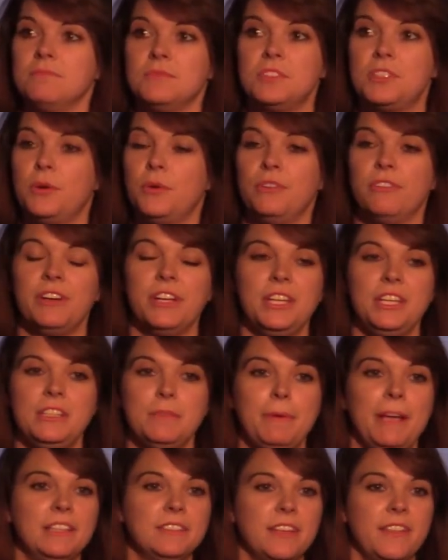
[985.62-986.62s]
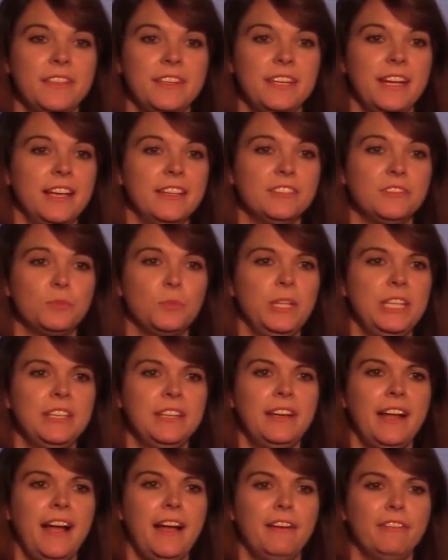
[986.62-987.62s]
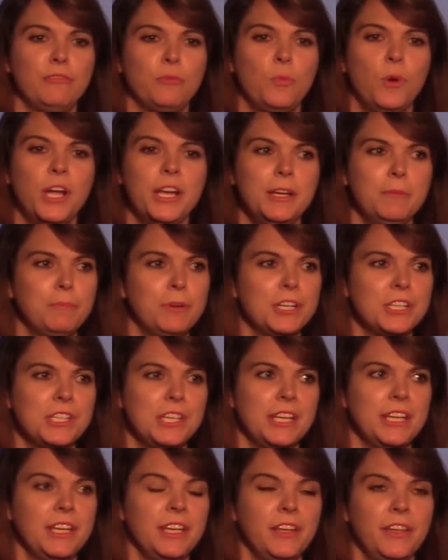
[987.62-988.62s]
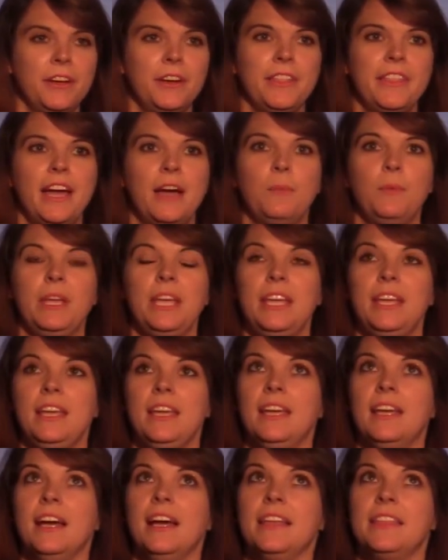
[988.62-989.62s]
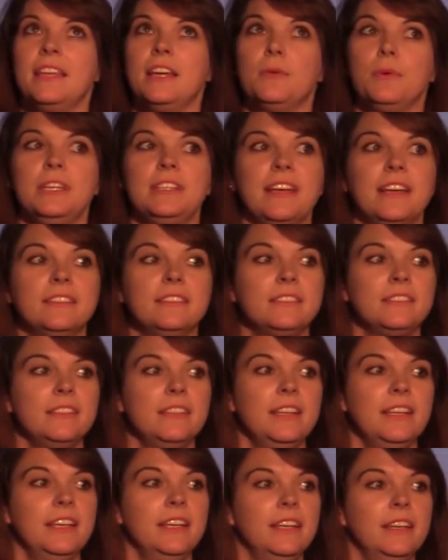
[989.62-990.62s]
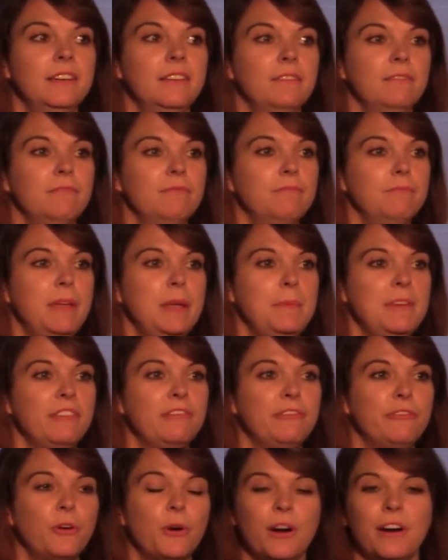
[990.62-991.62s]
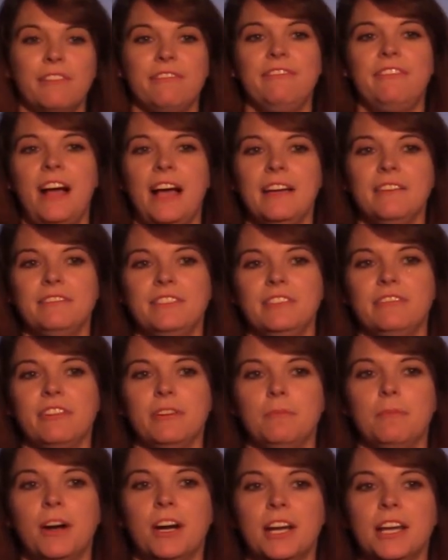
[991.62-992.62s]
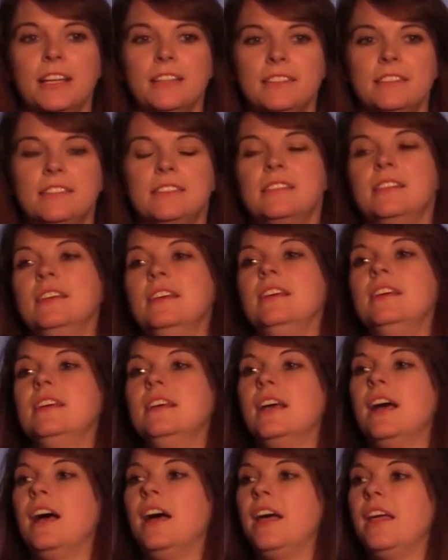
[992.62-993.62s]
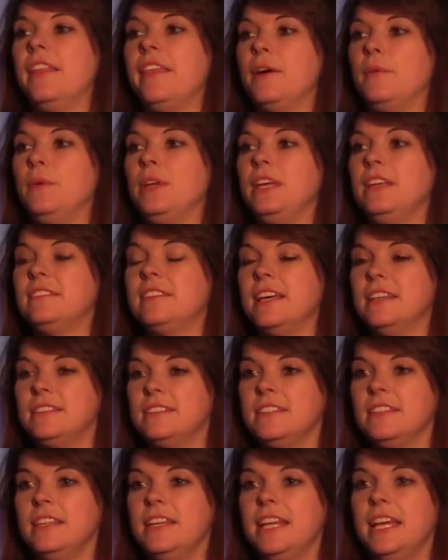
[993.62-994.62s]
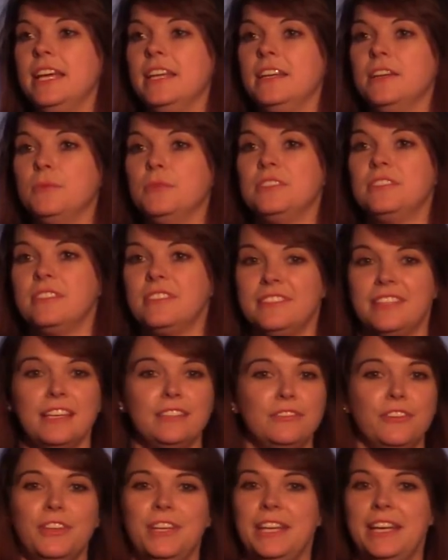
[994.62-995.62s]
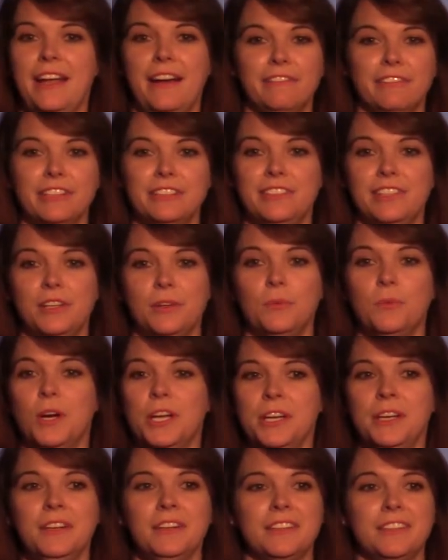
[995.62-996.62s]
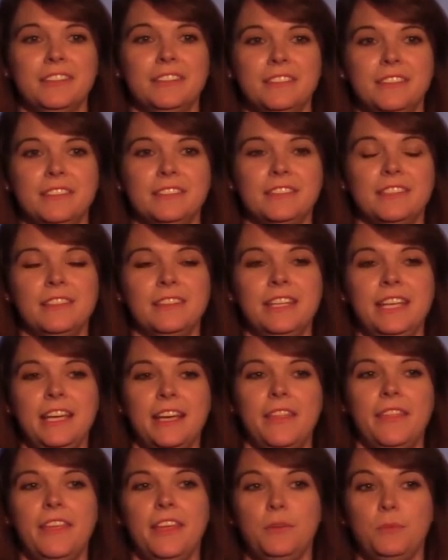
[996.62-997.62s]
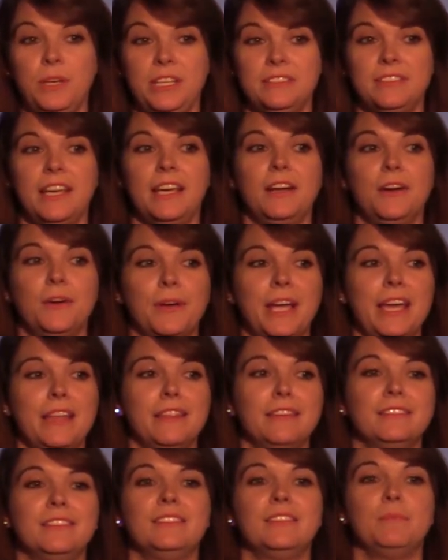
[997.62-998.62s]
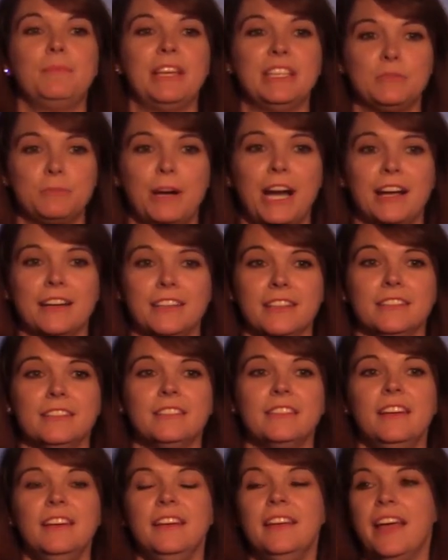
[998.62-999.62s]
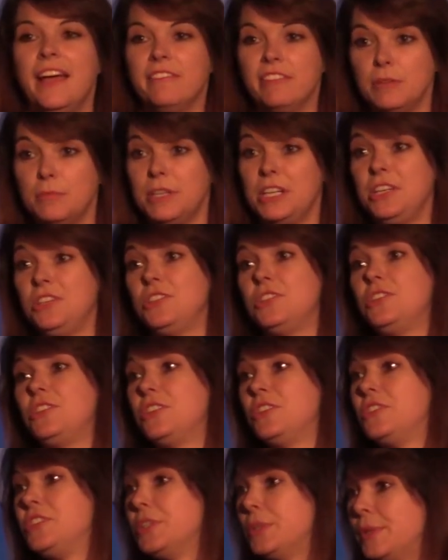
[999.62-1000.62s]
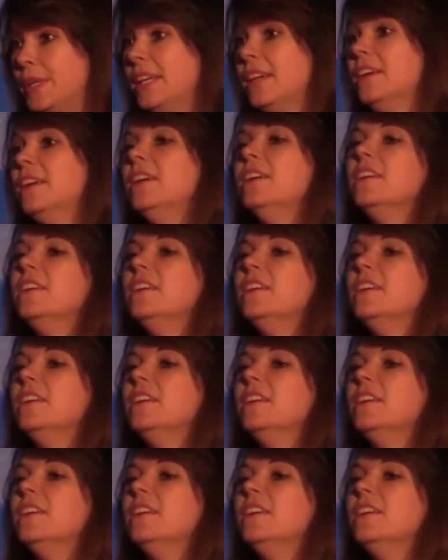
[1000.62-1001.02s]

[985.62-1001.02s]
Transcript: so it really depends on the test. We did have one in particular that we, I think we tested in maybe four or five different markets uh, that we tested, and it was successful in every single one consistently. And then we said, okay, this is a best practice. Everybody should just do it.